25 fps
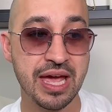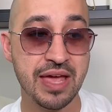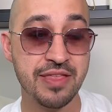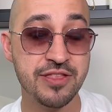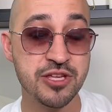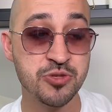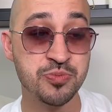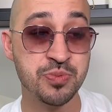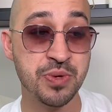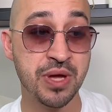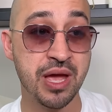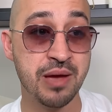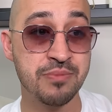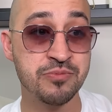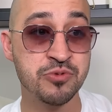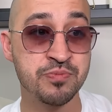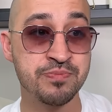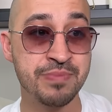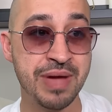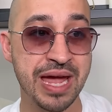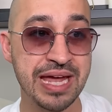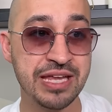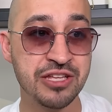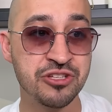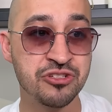and this becomes
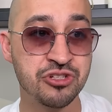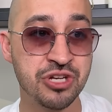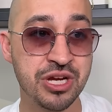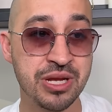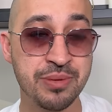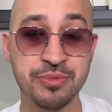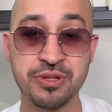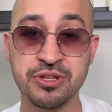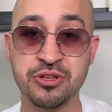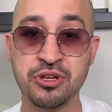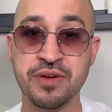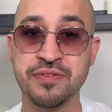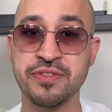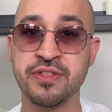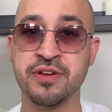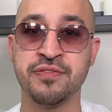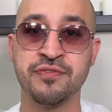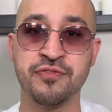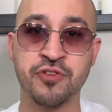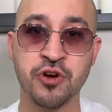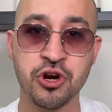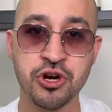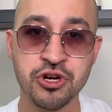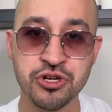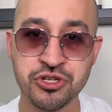mainstream, and you have the
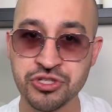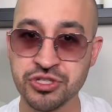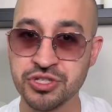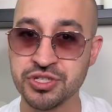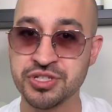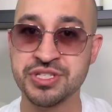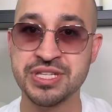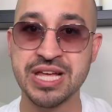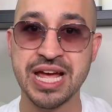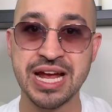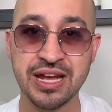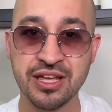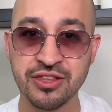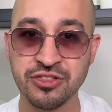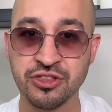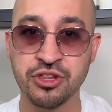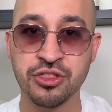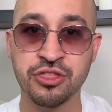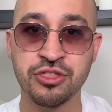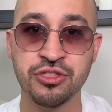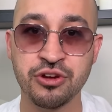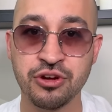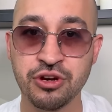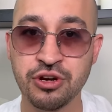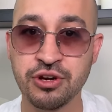first, the second, the
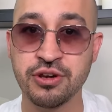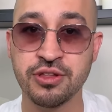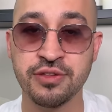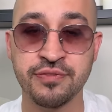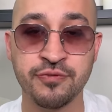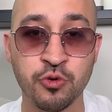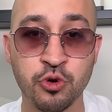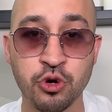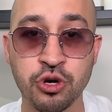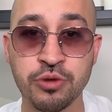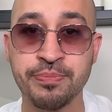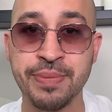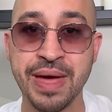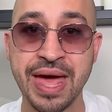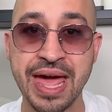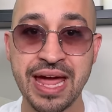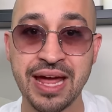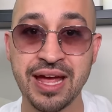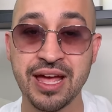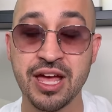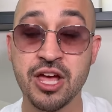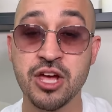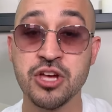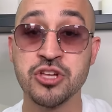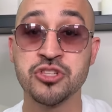third, the fourth
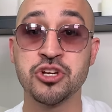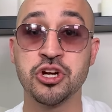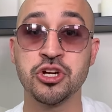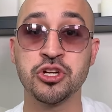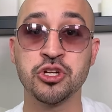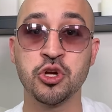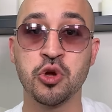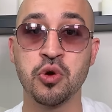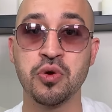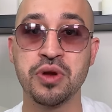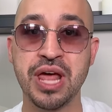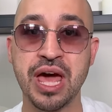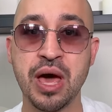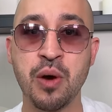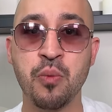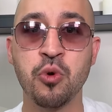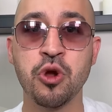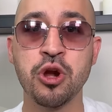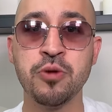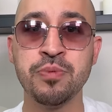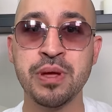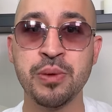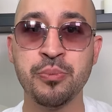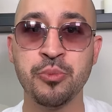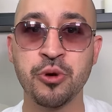bank start to go down, what
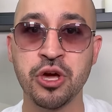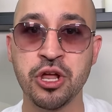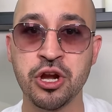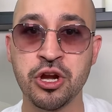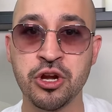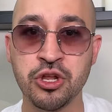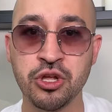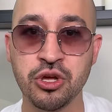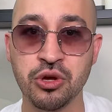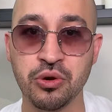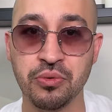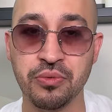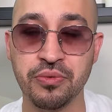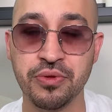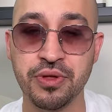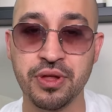are people going to do?